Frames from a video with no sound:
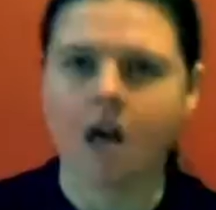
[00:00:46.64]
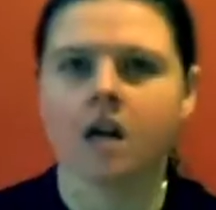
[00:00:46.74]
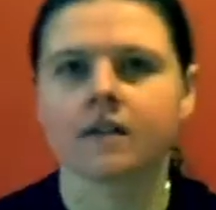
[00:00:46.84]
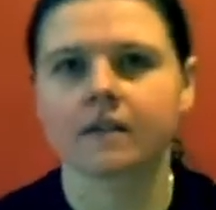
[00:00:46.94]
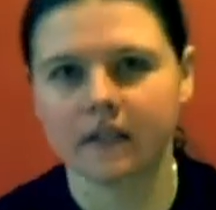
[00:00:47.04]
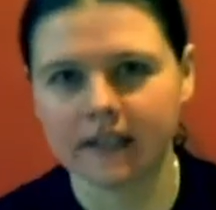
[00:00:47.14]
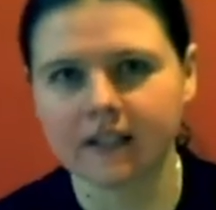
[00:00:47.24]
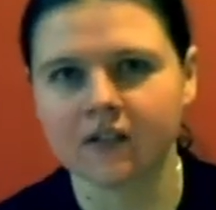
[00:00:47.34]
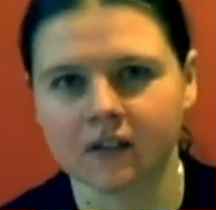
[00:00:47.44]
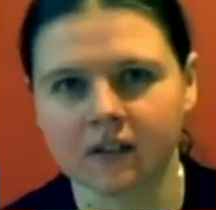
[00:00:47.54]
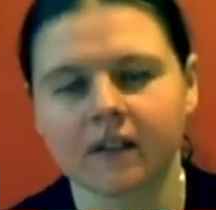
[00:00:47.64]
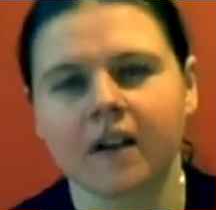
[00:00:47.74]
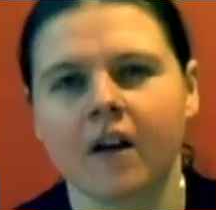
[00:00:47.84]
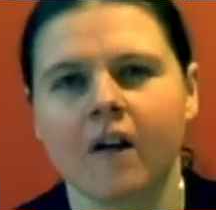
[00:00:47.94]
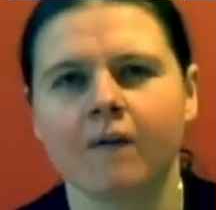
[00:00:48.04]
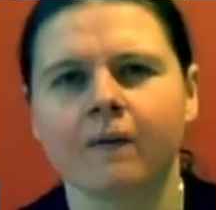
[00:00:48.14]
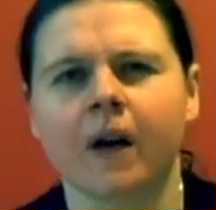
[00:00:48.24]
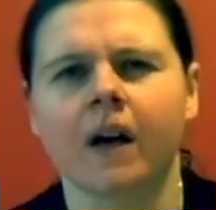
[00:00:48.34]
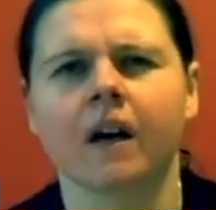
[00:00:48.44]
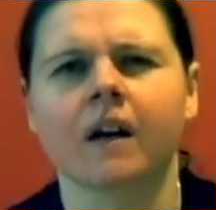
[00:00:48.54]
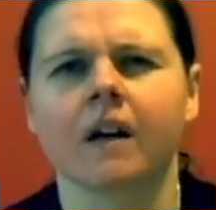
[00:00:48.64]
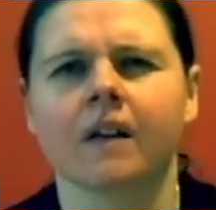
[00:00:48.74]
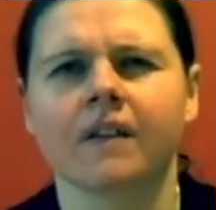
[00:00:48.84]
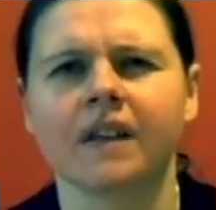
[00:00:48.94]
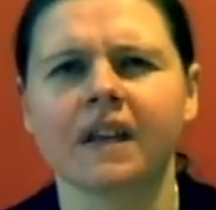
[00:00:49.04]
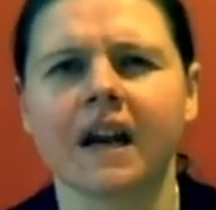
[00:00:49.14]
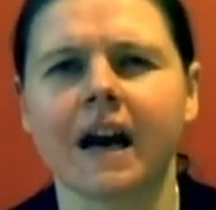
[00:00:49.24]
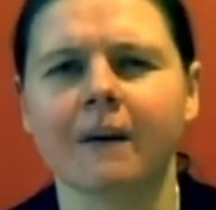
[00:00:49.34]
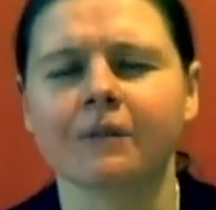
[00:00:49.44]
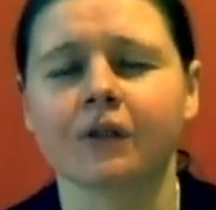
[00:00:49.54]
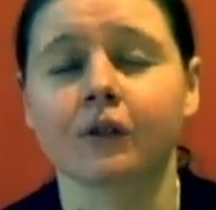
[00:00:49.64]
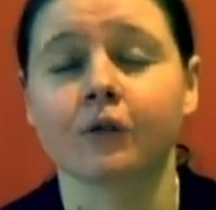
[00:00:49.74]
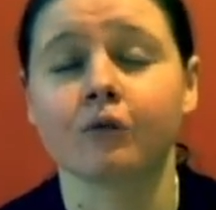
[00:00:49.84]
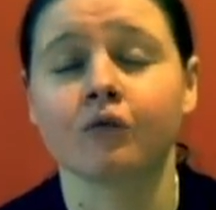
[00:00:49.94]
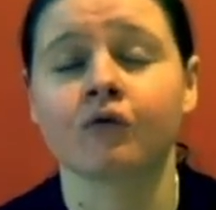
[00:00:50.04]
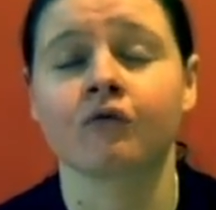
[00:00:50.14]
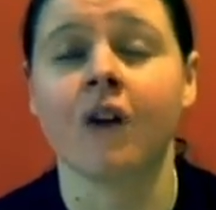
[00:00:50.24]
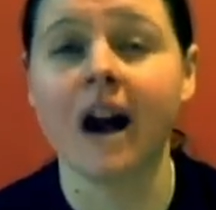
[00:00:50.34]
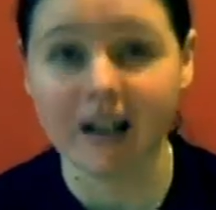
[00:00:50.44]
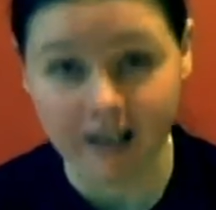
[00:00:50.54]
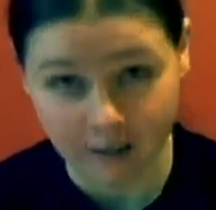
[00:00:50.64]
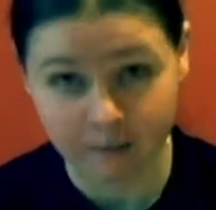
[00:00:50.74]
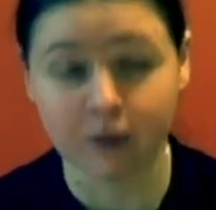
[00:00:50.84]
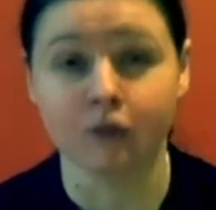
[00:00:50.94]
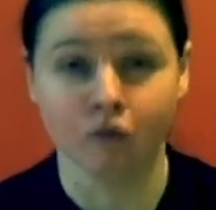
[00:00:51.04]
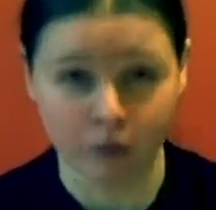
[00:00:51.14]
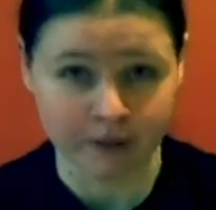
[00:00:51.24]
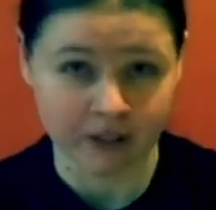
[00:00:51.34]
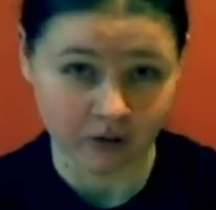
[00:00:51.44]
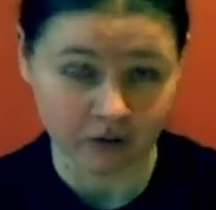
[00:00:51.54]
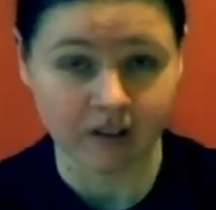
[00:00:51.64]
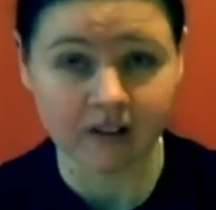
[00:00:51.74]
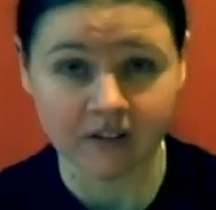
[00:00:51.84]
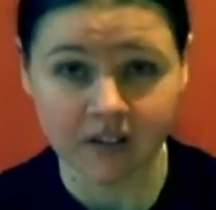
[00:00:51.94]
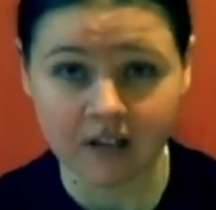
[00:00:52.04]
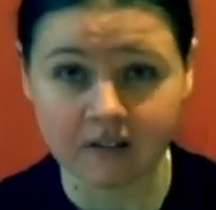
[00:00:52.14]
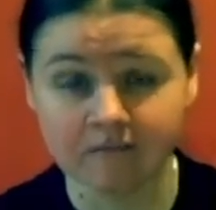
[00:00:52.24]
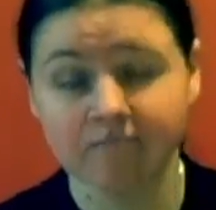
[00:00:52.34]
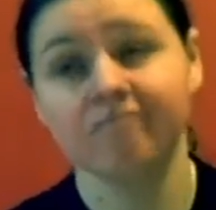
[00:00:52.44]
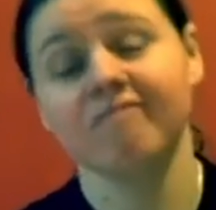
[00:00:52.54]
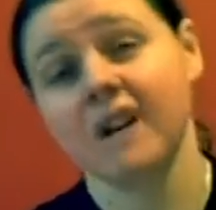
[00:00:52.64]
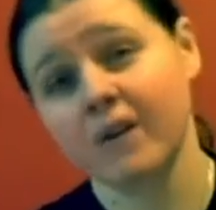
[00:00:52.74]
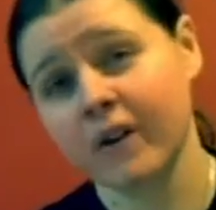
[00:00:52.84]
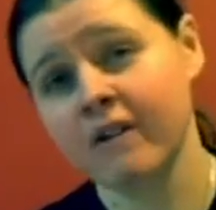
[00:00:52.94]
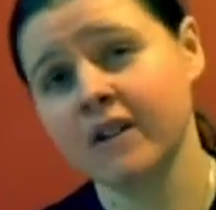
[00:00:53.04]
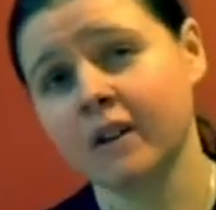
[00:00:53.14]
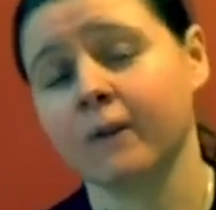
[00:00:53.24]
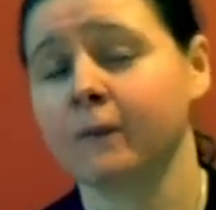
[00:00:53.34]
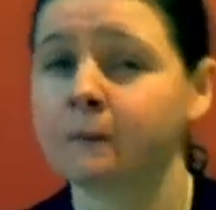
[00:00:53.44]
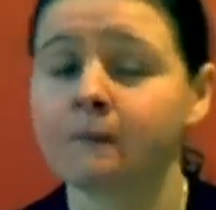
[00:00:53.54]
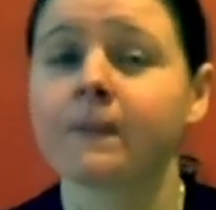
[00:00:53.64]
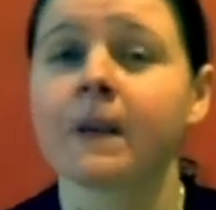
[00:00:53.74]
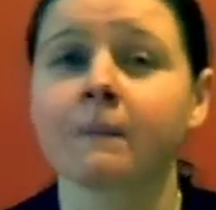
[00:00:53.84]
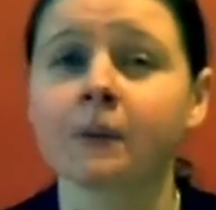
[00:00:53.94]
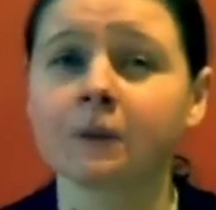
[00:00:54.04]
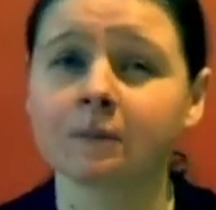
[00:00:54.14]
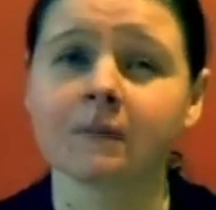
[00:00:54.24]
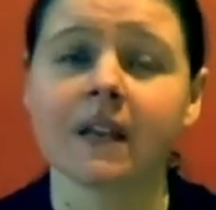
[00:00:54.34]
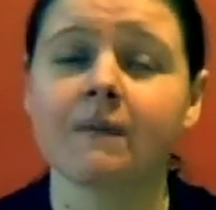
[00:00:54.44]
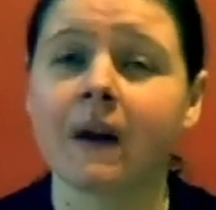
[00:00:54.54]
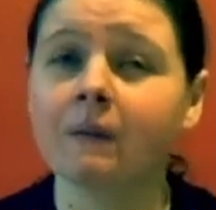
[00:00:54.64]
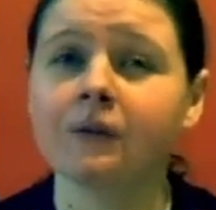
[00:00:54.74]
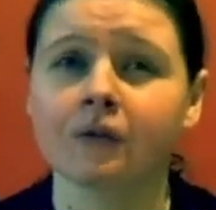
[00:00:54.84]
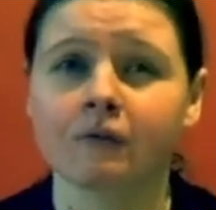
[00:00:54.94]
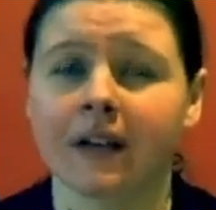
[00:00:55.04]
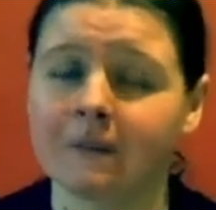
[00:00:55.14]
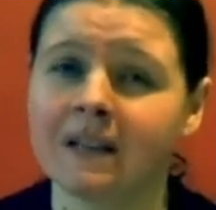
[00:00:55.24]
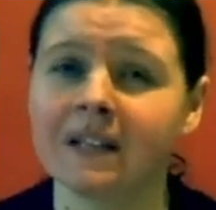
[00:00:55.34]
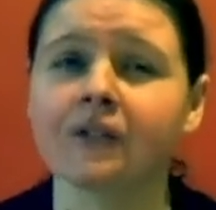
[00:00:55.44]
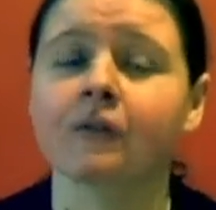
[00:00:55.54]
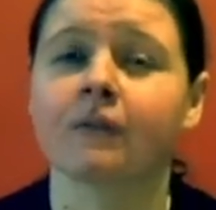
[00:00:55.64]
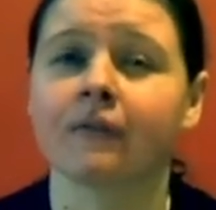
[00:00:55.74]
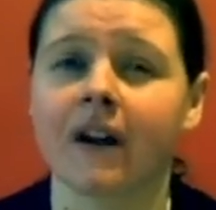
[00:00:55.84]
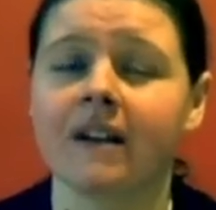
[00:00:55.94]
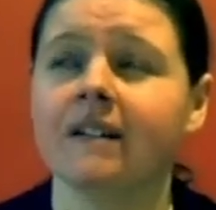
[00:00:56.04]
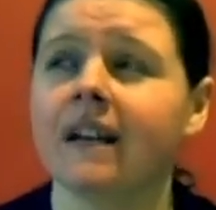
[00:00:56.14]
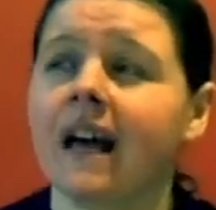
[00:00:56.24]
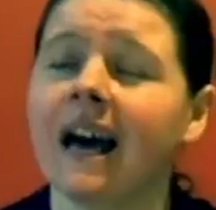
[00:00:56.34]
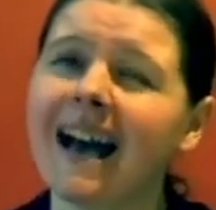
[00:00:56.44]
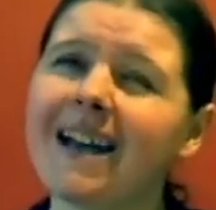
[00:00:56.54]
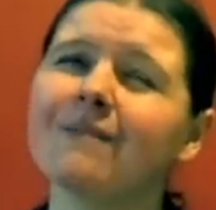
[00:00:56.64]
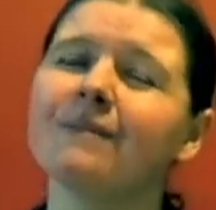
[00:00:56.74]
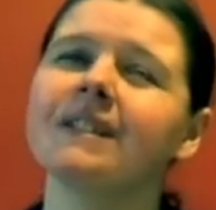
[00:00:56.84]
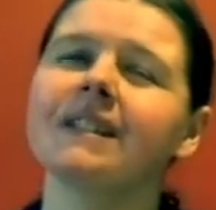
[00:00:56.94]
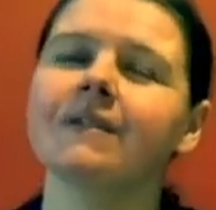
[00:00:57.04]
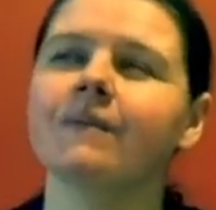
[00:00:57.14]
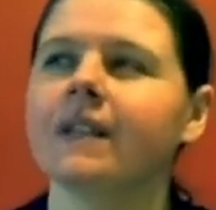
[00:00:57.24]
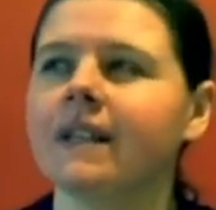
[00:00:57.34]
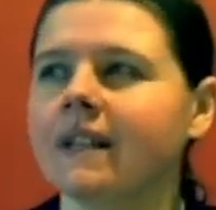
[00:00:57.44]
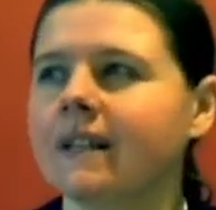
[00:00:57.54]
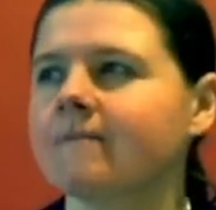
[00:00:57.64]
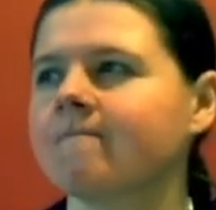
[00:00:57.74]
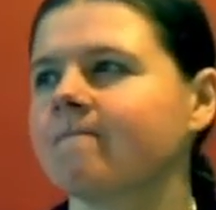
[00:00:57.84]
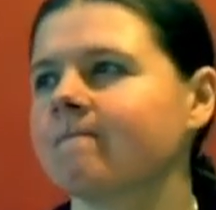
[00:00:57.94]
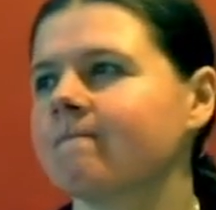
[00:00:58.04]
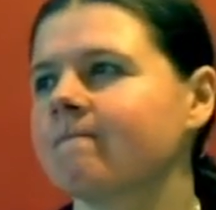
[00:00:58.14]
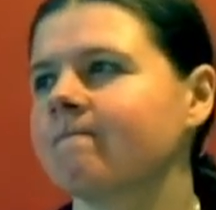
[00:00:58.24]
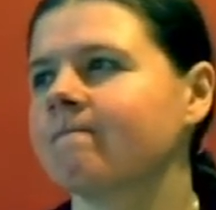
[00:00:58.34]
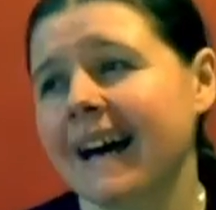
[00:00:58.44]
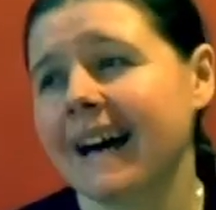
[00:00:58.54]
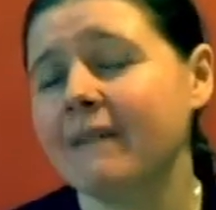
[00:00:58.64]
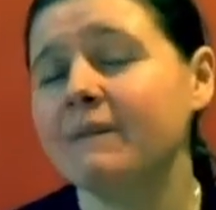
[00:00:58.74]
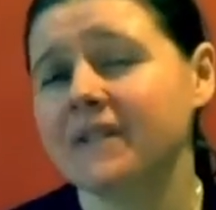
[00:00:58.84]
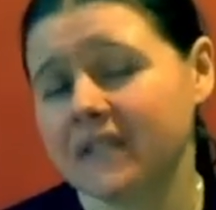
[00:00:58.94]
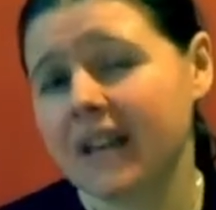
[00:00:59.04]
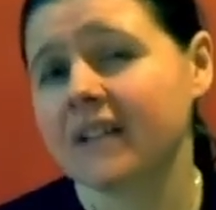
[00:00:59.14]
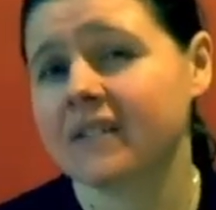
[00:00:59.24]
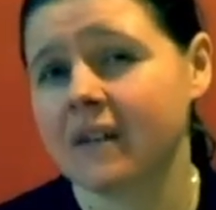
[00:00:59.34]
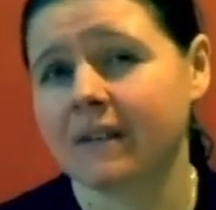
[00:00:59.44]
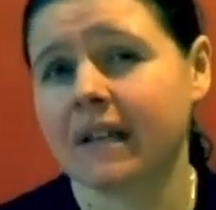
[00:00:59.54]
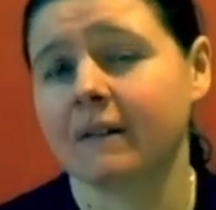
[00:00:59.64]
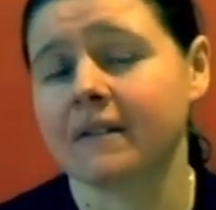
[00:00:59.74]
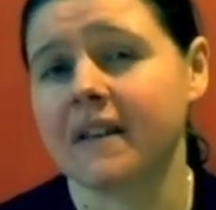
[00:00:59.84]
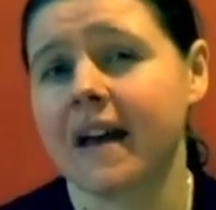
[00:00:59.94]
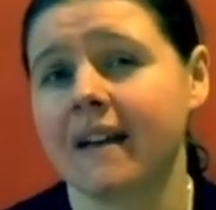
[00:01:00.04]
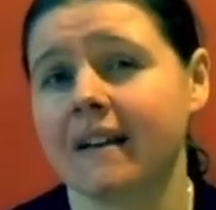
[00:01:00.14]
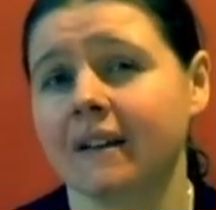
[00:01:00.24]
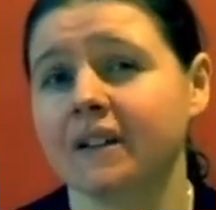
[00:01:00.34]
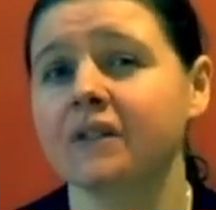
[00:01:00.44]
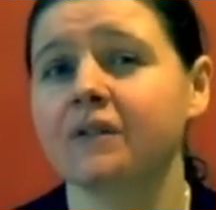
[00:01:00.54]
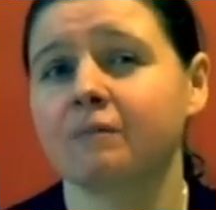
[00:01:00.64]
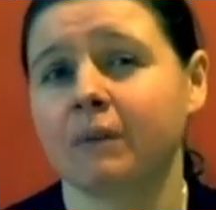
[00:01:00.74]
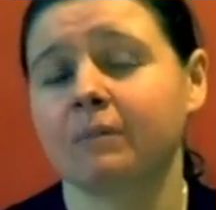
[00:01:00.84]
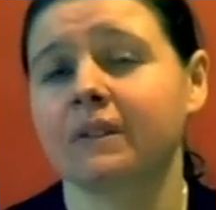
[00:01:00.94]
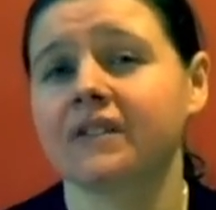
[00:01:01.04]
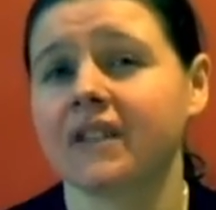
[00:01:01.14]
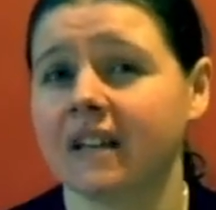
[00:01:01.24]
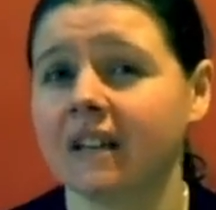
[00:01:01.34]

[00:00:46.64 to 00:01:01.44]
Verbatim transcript: slated for the absolute trite and rubbish that they sell. Fair enough, but if I was to recommend it to a friend, I would give it I would say a 7 out of 10. Now, you'd probably say that's